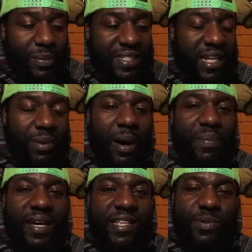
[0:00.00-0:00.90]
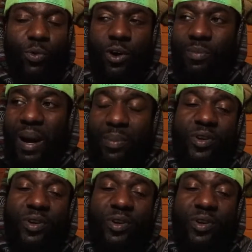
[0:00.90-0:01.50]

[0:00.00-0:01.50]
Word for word: But it's not about me, it's more of my